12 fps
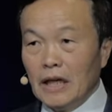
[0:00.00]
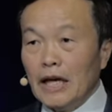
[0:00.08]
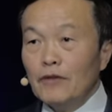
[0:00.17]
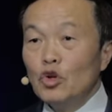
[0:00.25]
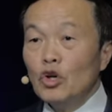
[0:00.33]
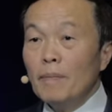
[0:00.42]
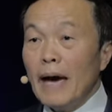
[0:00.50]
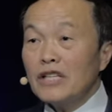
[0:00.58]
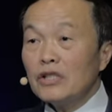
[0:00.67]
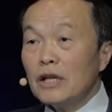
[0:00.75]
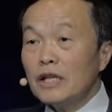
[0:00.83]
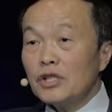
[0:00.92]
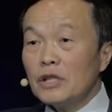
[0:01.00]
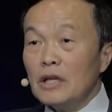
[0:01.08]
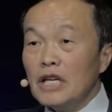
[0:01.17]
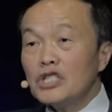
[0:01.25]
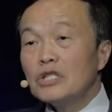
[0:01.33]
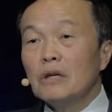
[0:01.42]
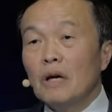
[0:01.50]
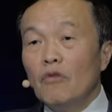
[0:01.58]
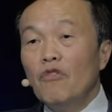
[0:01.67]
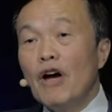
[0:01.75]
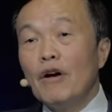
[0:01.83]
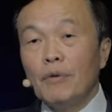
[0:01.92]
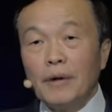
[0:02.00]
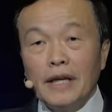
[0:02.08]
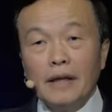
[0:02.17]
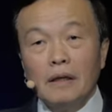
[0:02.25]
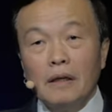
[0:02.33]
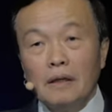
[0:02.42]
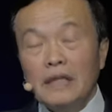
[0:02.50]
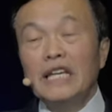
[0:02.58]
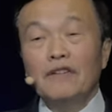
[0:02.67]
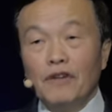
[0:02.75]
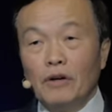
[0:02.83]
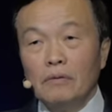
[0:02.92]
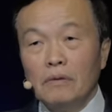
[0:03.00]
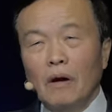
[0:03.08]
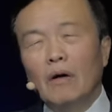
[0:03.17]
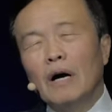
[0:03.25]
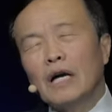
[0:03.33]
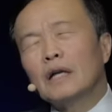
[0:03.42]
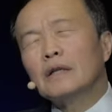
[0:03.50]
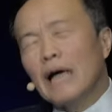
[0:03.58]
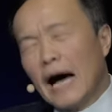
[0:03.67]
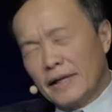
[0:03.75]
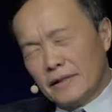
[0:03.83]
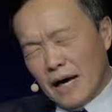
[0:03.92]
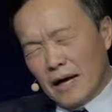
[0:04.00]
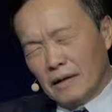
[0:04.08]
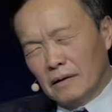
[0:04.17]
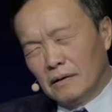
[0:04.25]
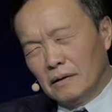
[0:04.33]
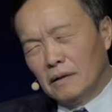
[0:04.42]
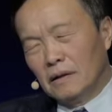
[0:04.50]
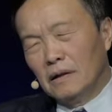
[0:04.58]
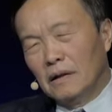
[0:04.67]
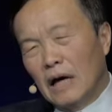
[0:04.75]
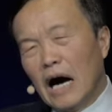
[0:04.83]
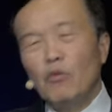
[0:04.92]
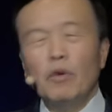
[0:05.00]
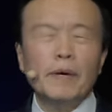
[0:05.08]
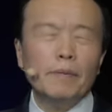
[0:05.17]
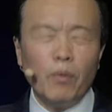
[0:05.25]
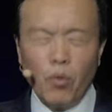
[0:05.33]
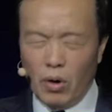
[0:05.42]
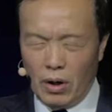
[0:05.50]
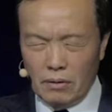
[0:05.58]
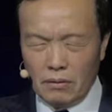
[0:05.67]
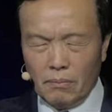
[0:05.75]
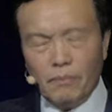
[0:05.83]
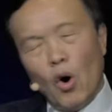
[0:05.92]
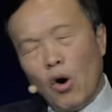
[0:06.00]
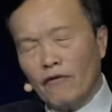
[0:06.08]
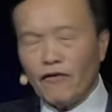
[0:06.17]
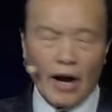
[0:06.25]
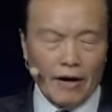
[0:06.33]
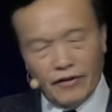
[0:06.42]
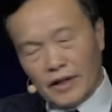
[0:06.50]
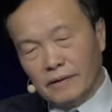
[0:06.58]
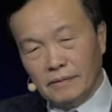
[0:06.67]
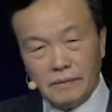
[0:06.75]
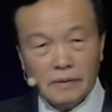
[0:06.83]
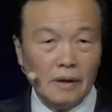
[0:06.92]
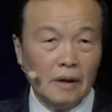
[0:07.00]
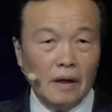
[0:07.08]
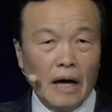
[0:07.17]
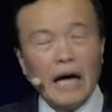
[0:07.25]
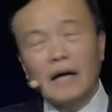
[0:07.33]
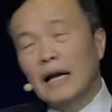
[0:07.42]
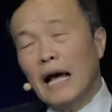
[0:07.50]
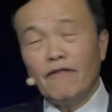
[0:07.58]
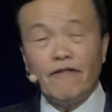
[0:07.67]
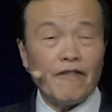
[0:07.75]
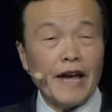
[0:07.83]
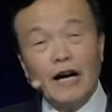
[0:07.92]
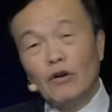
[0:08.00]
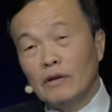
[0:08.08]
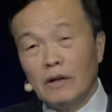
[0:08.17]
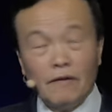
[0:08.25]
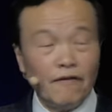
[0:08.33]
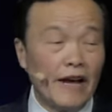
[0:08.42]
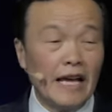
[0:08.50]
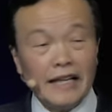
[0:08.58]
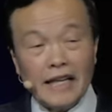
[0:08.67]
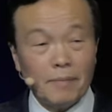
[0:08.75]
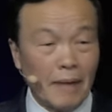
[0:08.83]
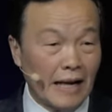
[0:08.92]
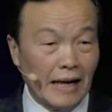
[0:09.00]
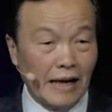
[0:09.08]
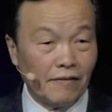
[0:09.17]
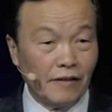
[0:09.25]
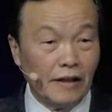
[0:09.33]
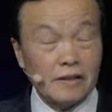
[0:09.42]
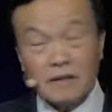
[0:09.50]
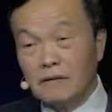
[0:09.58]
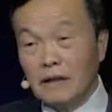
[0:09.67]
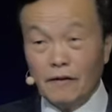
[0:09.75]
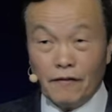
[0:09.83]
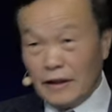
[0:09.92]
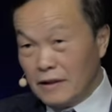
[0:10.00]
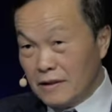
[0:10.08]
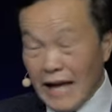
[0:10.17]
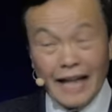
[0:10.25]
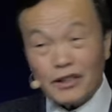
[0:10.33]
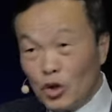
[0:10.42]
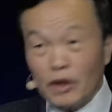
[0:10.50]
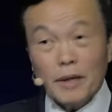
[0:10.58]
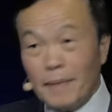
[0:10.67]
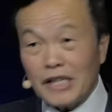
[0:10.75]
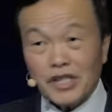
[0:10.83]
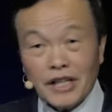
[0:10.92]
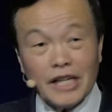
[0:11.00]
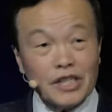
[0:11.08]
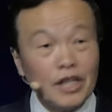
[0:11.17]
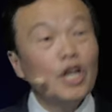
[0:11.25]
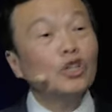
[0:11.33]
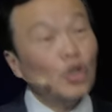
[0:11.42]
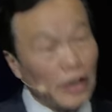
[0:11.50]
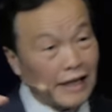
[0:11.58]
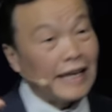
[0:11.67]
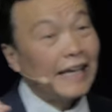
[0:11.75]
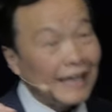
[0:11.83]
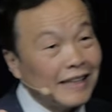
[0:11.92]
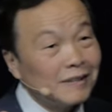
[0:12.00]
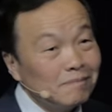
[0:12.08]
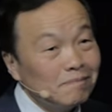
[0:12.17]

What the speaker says: If your imagination is very evil, oh, I'm gonna die young. I will be poor, broke forever. I'm gonna have failure in my life. If that your imagination, you're gonna get it.